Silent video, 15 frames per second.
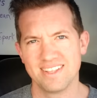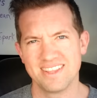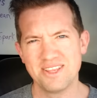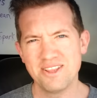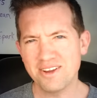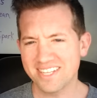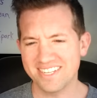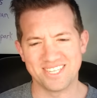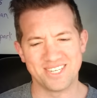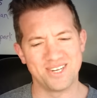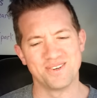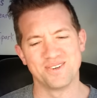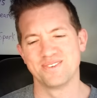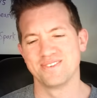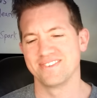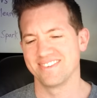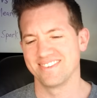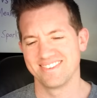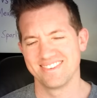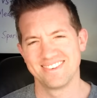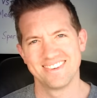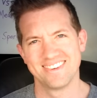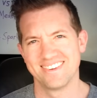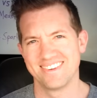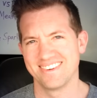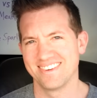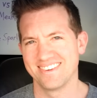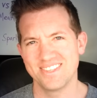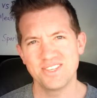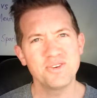Look at you.
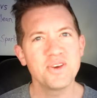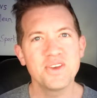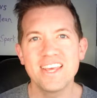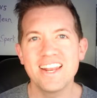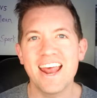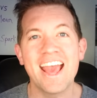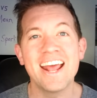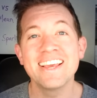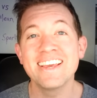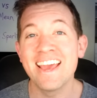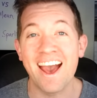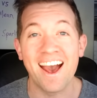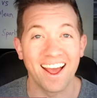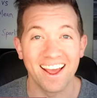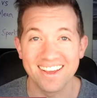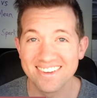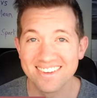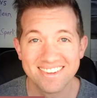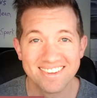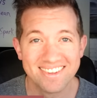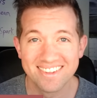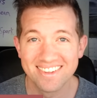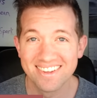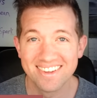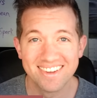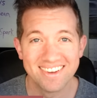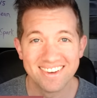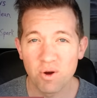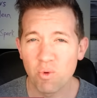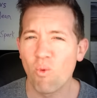You could get any guy.
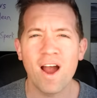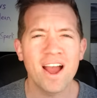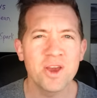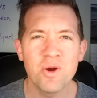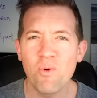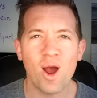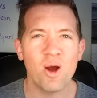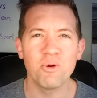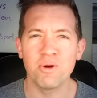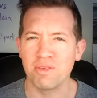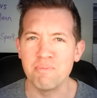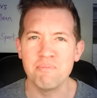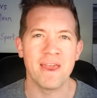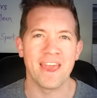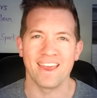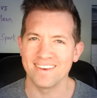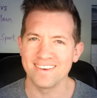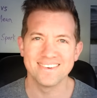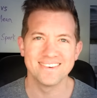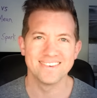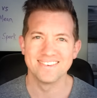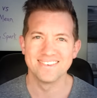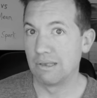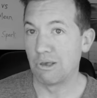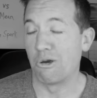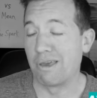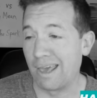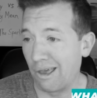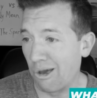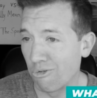Why go out with me?
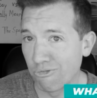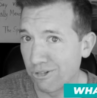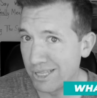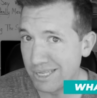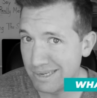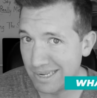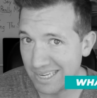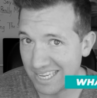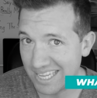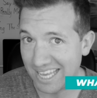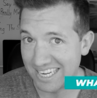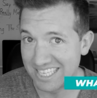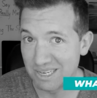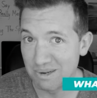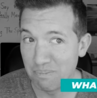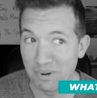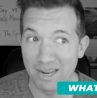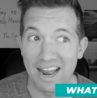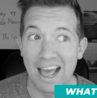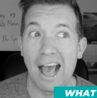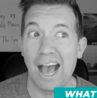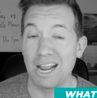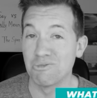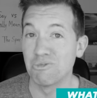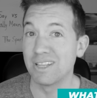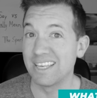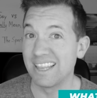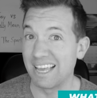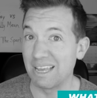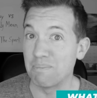Okay, hopefully you didn't catch it, but I'd
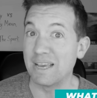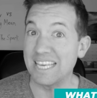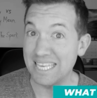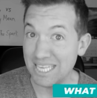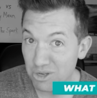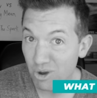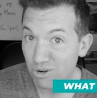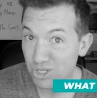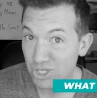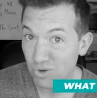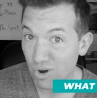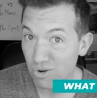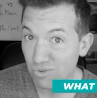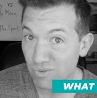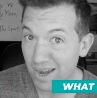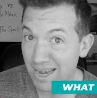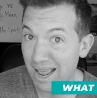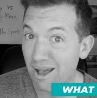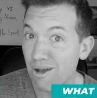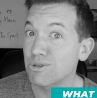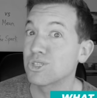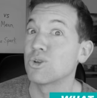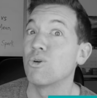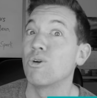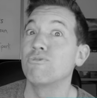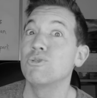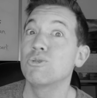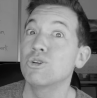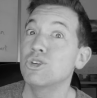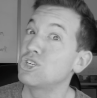really like my ego stroked right now, so if
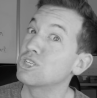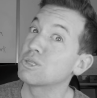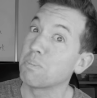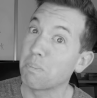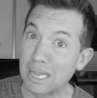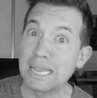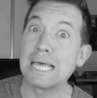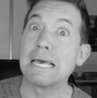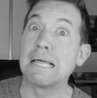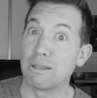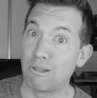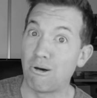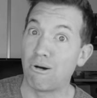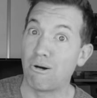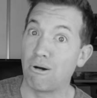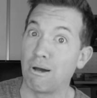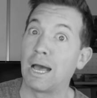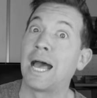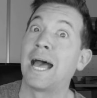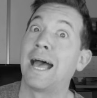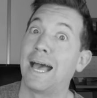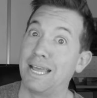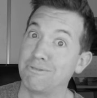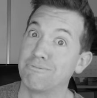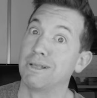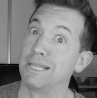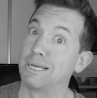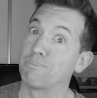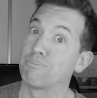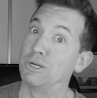you could just play along, I'd
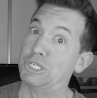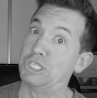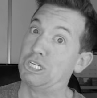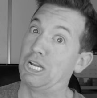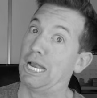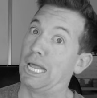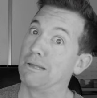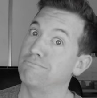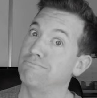really appreciate it.